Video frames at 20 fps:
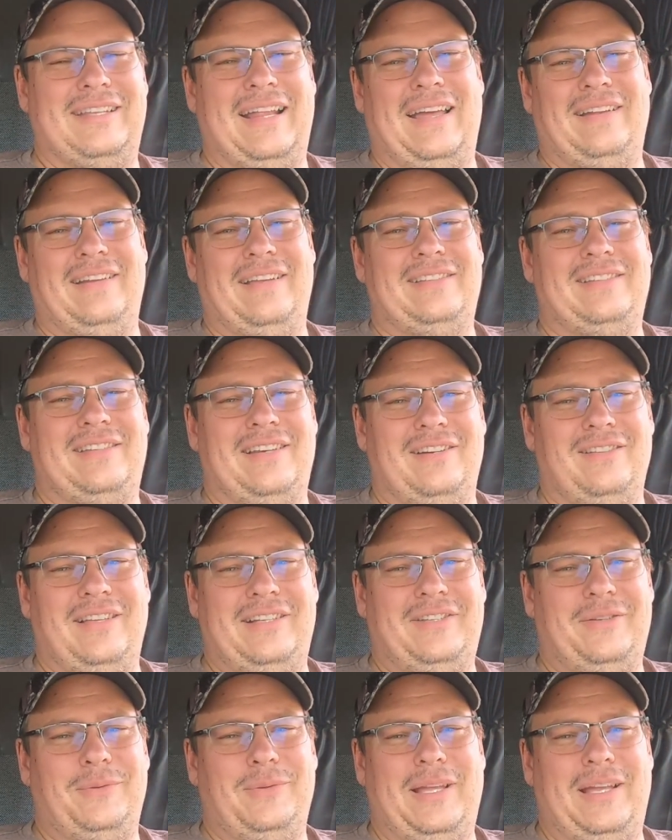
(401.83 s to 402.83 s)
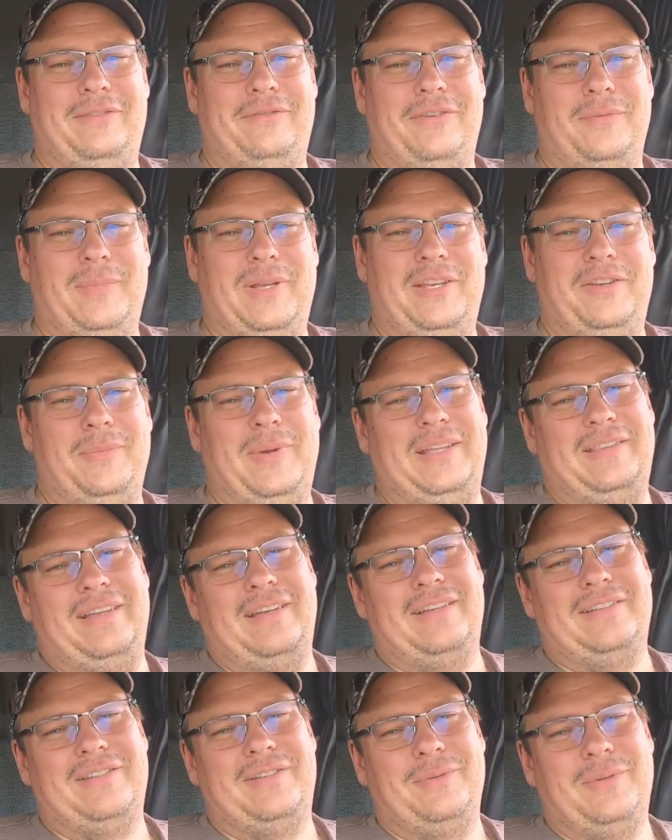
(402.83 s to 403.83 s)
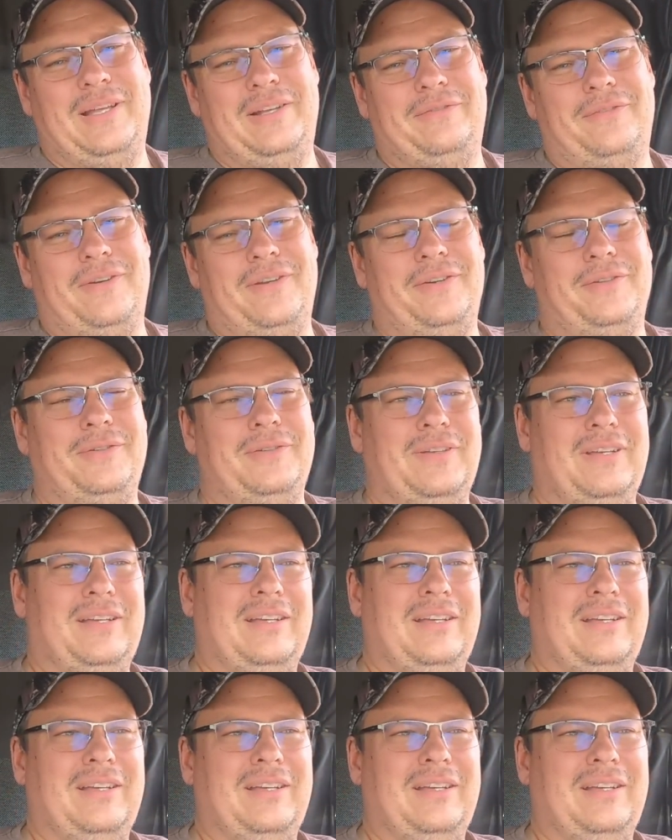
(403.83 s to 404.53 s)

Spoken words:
not necessarily too late for me. You may think it's too late for you.